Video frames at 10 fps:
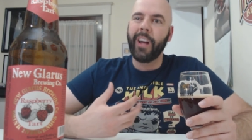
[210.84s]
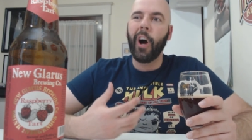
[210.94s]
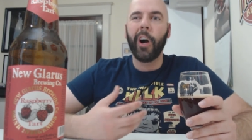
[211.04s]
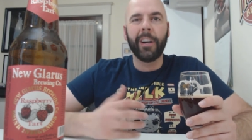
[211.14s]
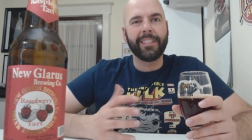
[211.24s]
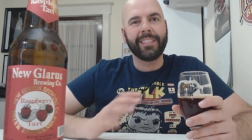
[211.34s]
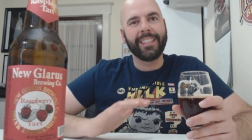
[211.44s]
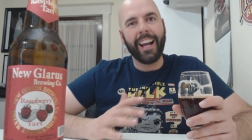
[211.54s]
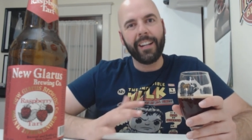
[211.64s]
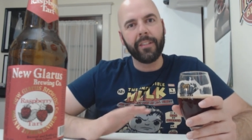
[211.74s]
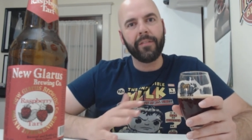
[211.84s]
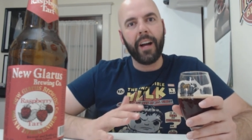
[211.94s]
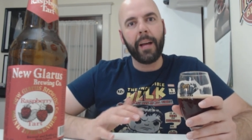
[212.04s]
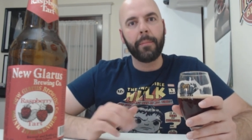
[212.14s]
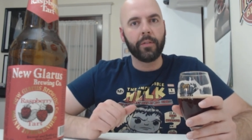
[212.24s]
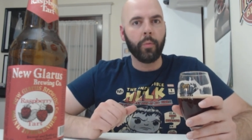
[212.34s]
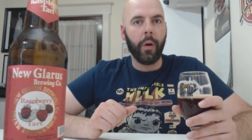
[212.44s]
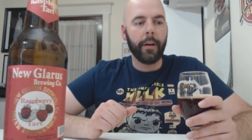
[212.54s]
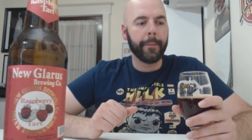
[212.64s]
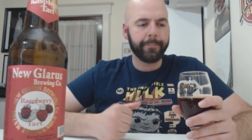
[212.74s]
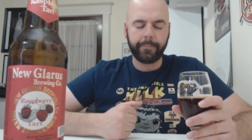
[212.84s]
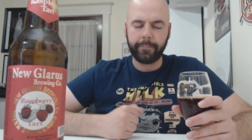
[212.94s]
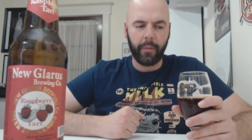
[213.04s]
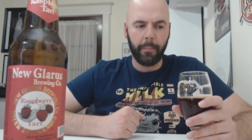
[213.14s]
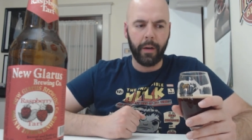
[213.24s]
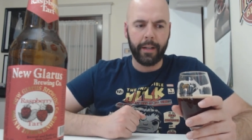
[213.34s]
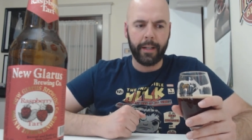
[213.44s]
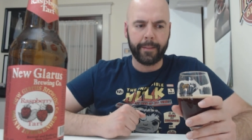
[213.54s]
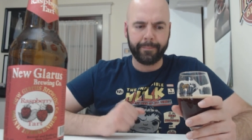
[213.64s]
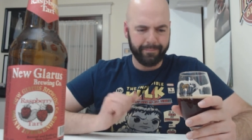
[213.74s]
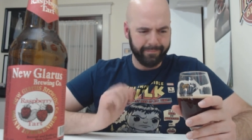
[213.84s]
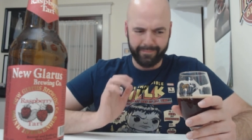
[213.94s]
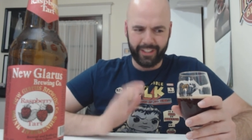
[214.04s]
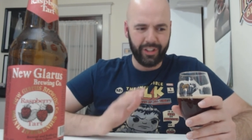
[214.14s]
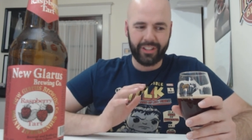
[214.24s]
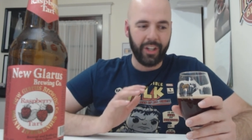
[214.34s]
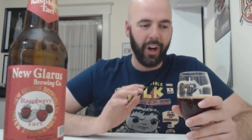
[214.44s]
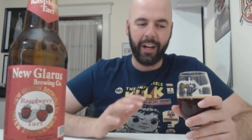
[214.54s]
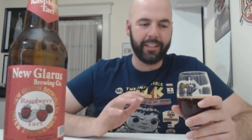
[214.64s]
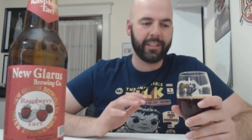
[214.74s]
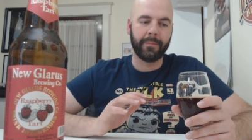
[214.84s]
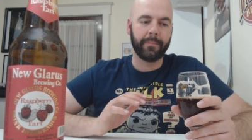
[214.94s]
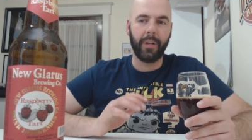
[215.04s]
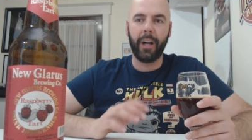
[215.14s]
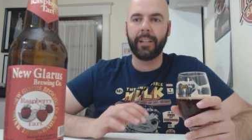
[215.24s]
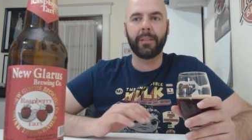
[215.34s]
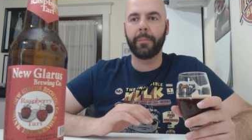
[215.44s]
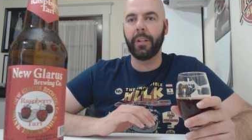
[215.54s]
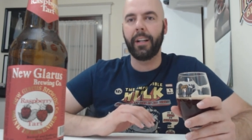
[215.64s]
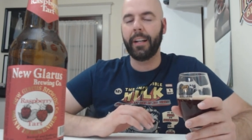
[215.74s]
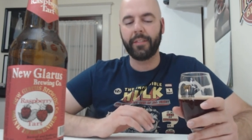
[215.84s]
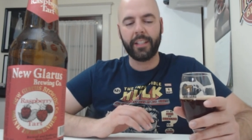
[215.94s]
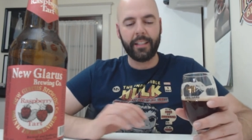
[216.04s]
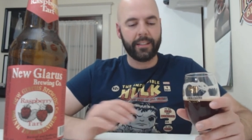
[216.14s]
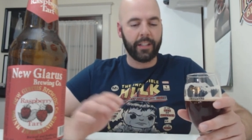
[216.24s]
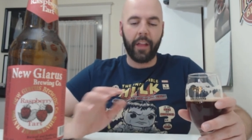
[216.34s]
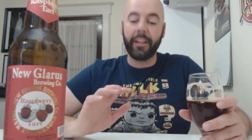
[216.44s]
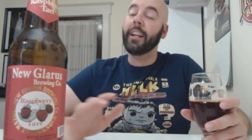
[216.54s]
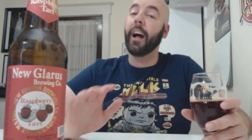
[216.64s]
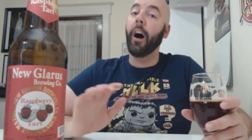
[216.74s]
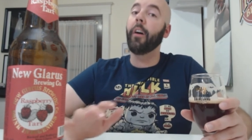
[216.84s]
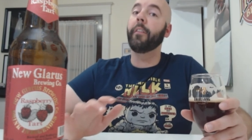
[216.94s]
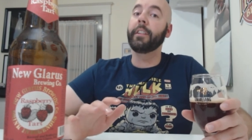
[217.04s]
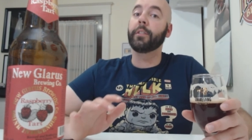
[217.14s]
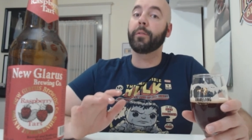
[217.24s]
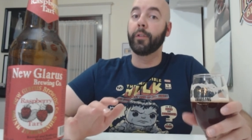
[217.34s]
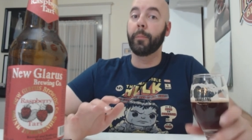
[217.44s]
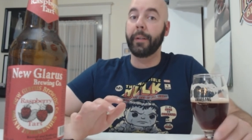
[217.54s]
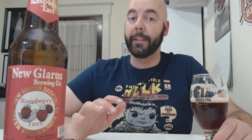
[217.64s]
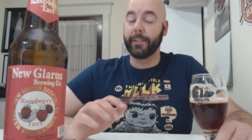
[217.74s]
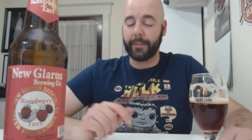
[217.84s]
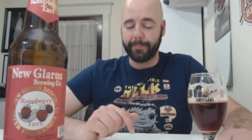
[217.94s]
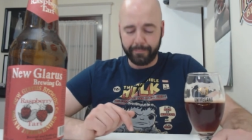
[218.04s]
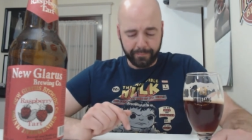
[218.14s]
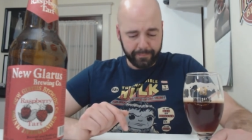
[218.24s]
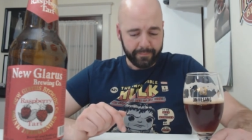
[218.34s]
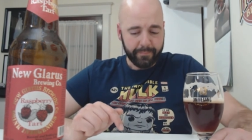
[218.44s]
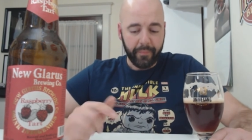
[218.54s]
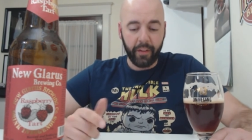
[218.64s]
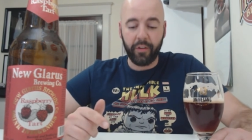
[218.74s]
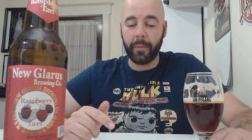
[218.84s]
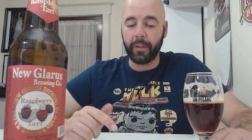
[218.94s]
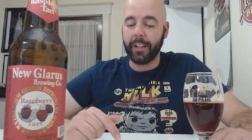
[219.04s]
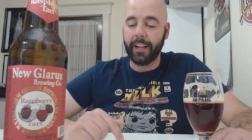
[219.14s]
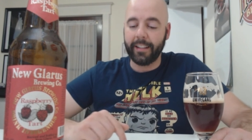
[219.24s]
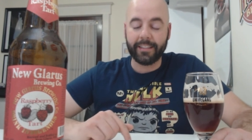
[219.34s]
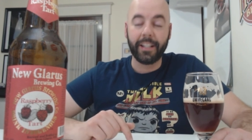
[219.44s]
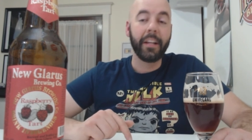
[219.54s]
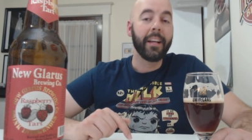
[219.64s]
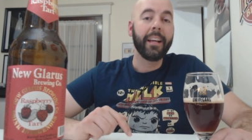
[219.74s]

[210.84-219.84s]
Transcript: hard cider vibe as well. But um, it's just an awesome, awesome beer. And I've said this, and I think all of these fruit beers from New Glarus.